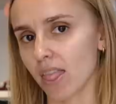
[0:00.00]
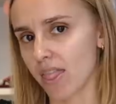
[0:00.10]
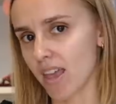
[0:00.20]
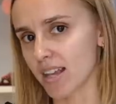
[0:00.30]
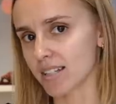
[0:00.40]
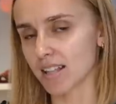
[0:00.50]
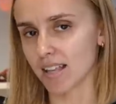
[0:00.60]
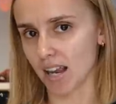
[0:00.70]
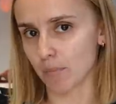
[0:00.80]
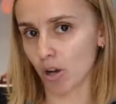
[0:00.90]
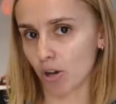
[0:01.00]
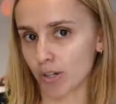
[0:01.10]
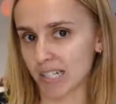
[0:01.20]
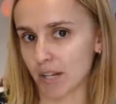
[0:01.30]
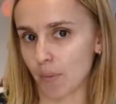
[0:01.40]
this that I'm
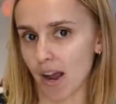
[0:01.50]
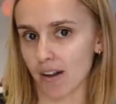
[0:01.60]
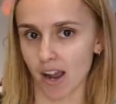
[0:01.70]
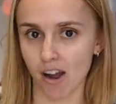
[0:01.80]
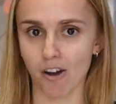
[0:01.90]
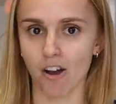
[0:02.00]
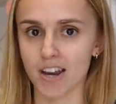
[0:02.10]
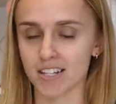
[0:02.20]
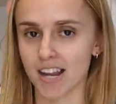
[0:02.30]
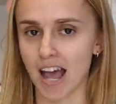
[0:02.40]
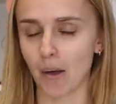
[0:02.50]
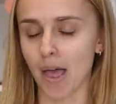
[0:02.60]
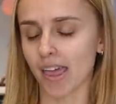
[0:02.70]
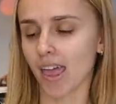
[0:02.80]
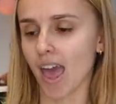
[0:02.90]
currently wearing right now
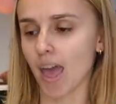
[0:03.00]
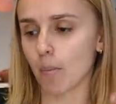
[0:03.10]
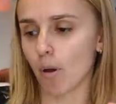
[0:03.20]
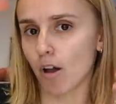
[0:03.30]
came